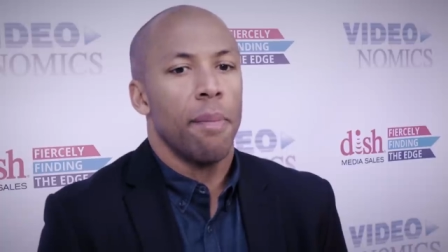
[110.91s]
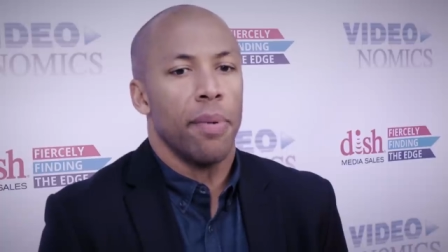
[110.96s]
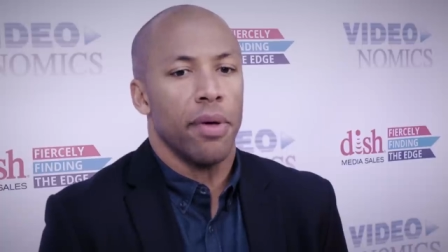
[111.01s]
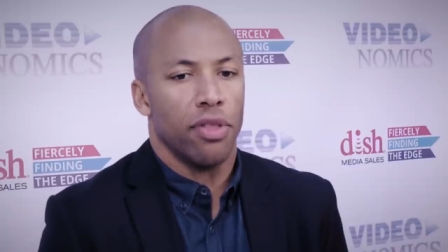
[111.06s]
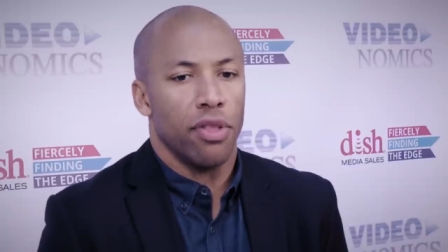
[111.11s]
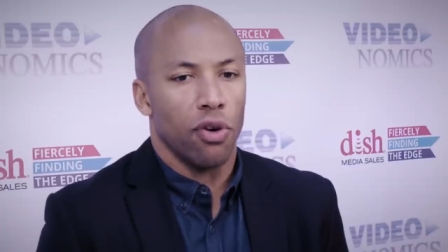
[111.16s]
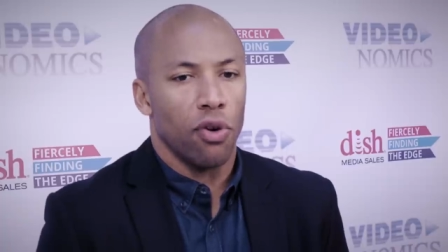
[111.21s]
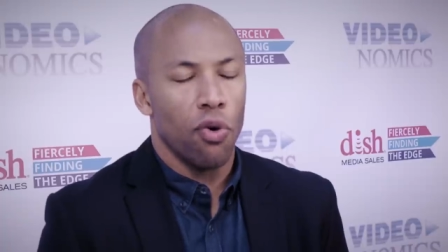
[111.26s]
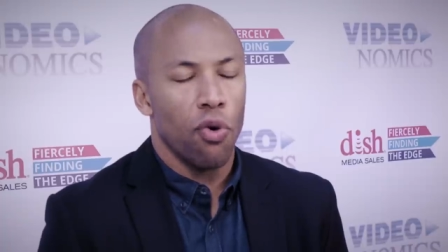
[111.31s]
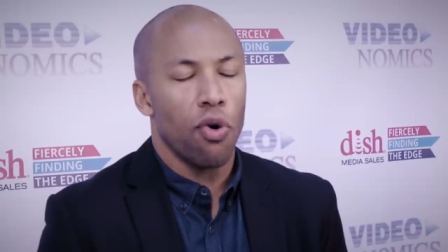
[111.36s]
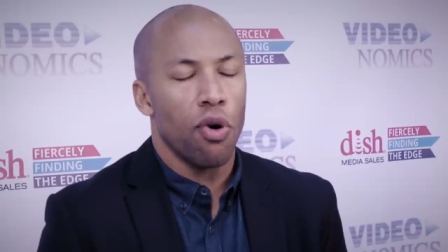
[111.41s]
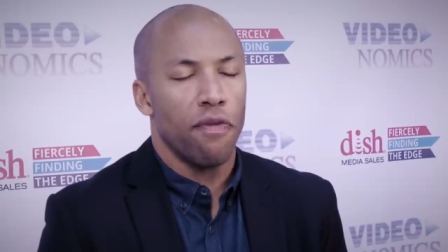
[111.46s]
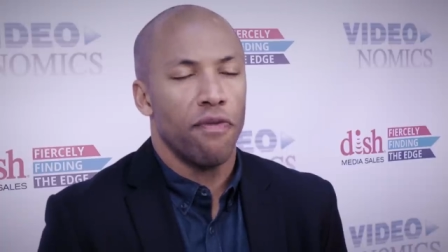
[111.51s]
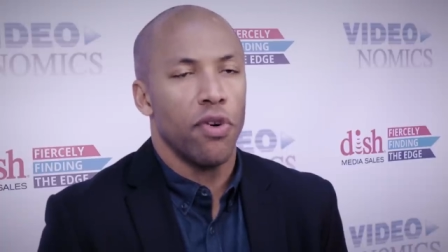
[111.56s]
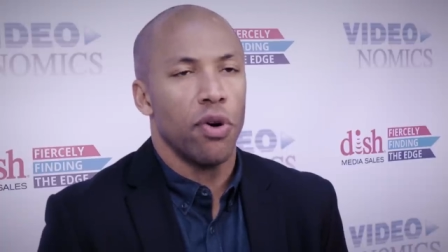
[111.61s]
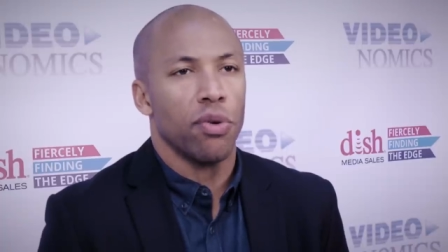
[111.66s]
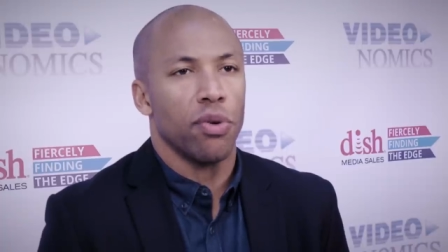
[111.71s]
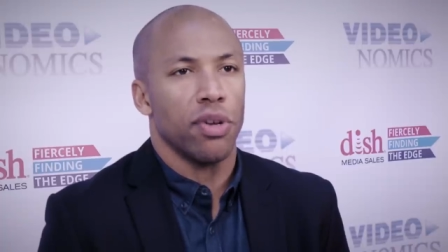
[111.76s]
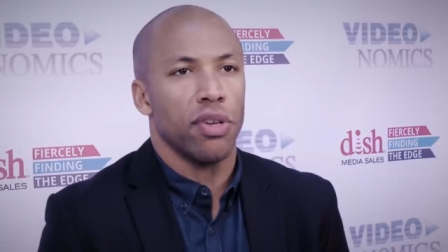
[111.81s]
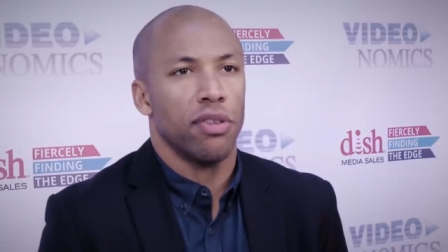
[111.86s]
but the core
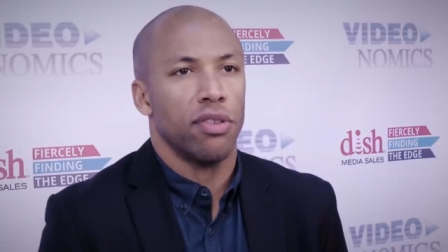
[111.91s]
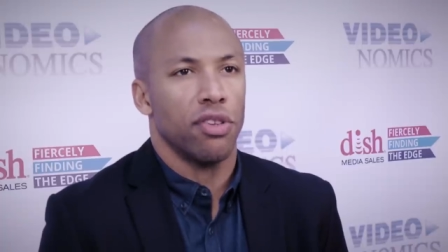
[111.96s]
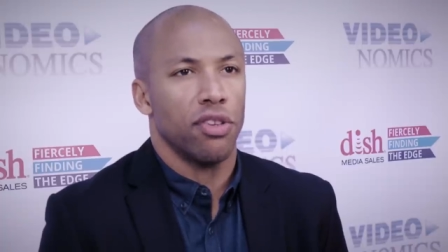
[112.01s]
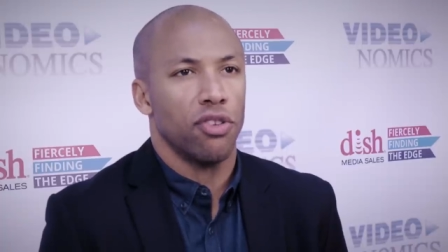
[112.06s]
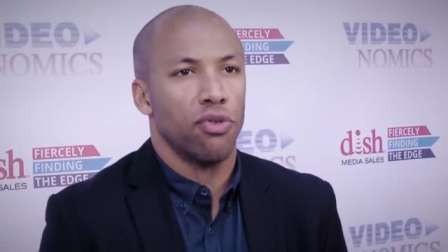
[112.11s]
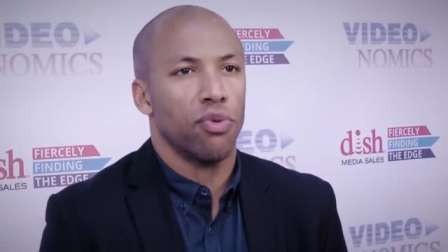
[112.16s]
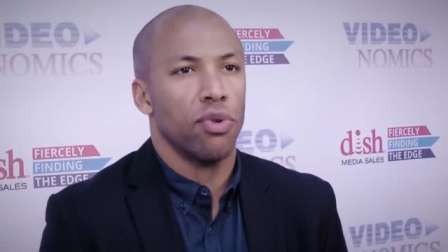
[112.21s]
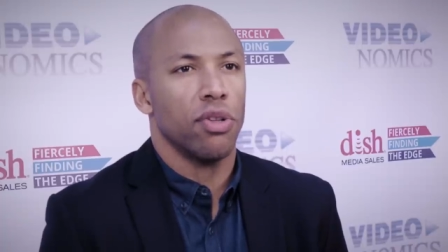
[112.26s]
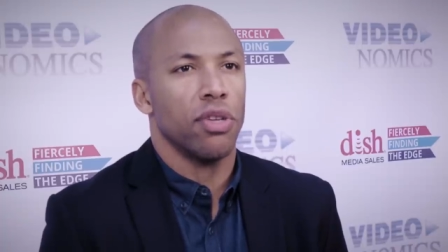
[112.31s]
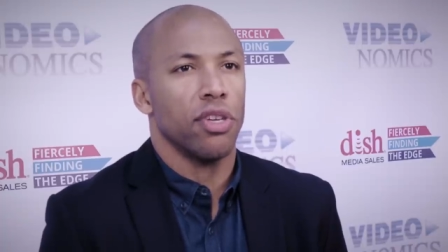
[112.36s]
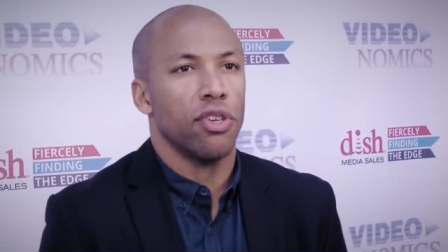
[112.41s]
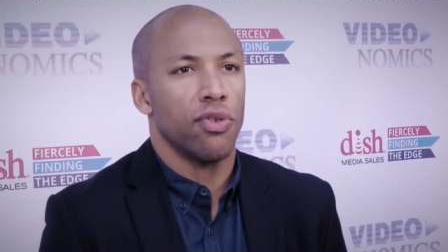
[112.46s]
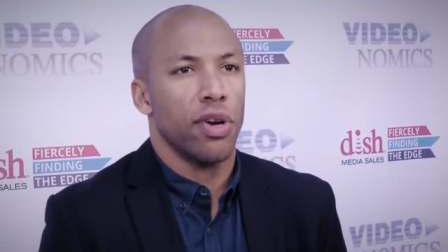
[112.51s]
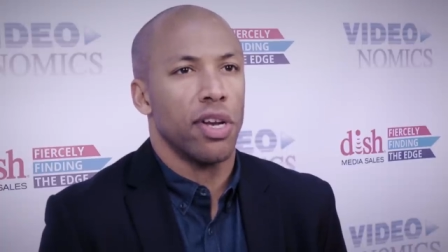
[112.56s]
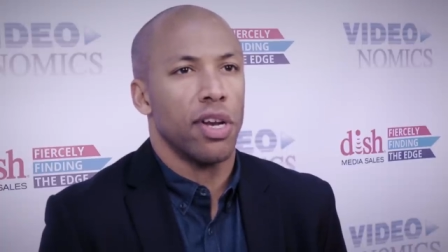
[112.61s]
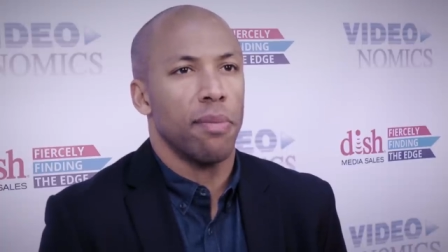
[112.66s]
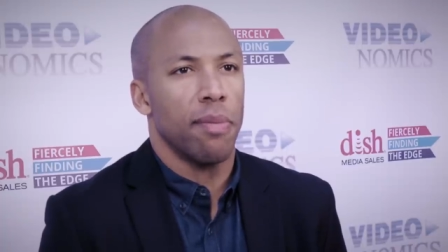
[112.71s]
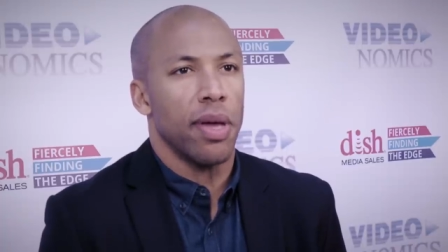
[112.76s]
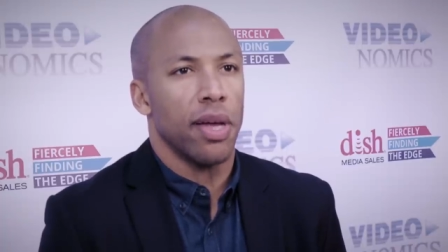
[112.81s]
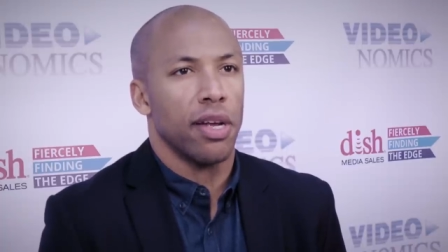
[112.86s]
focus is really
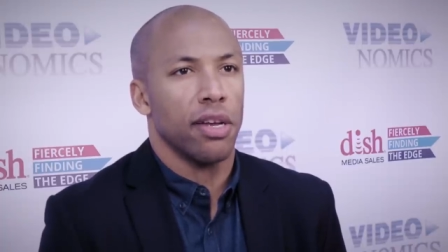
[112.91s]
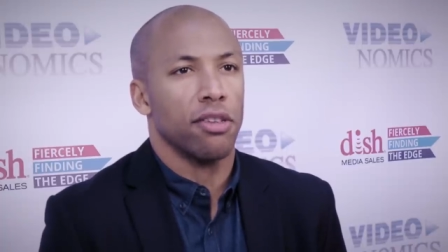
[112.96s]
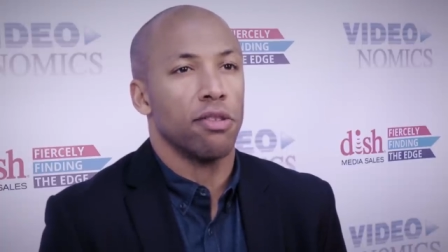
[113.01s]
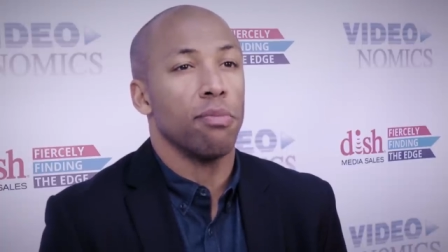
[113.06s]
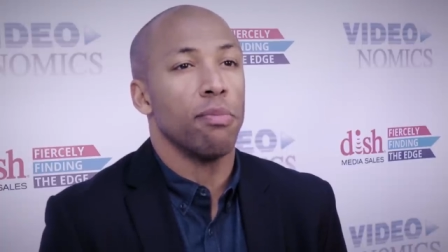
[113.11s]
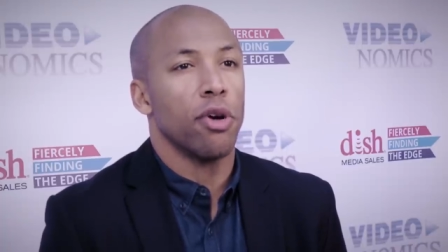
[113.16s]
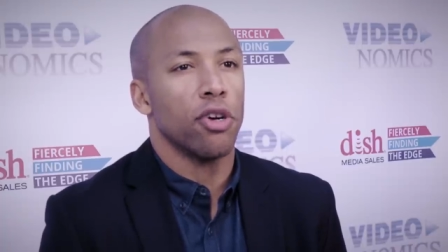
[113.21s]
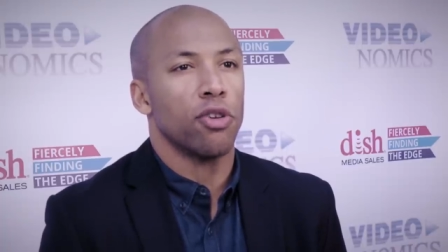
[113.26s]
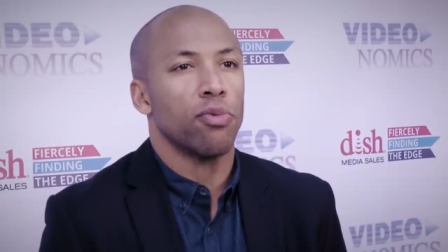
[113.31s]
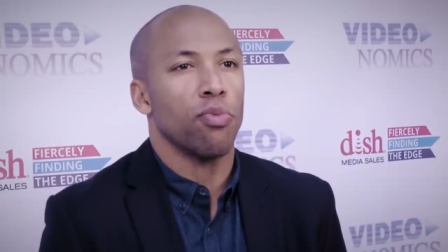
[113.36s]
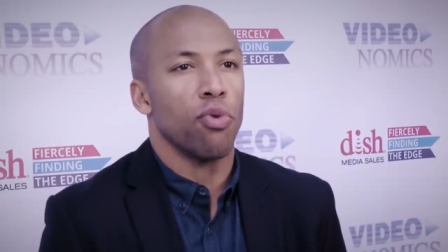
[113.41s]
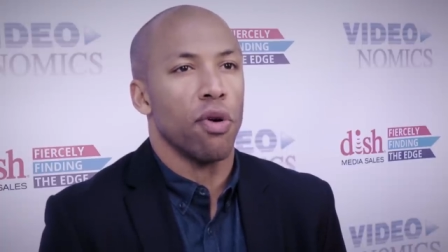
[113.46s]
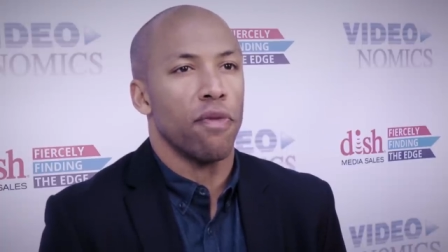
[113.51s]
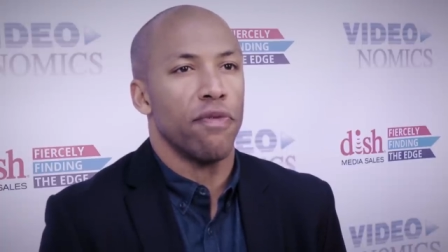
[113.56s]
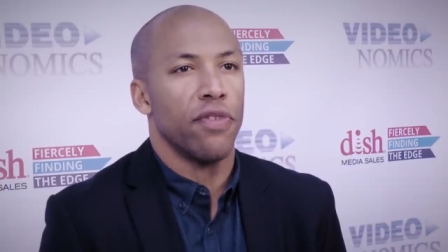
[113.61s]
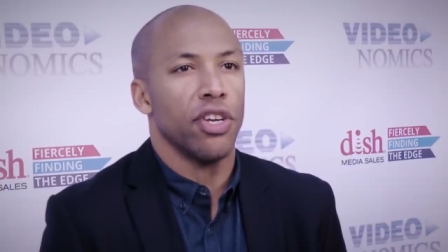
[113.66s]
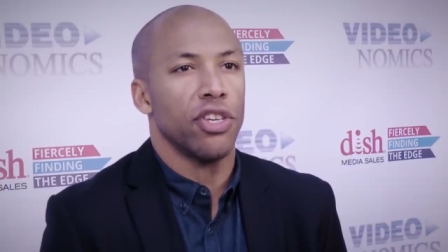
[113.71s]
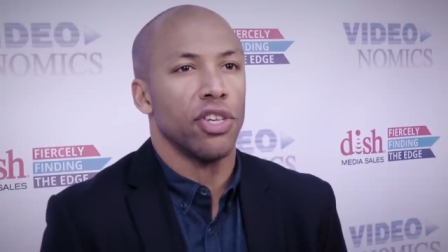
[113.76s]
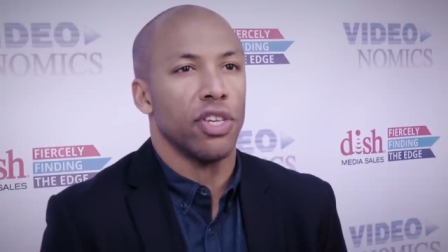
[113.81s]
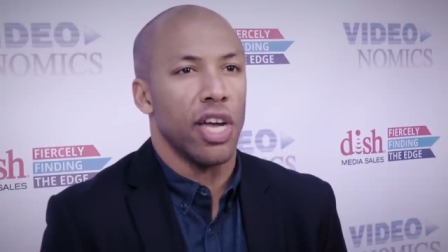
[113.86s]
trying to make us much more
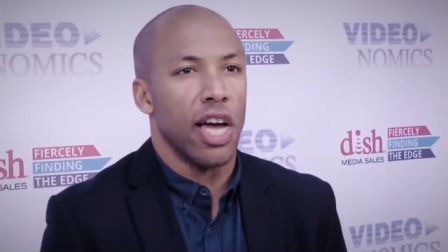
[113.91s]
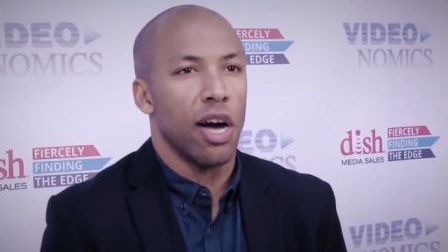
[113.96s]
efficient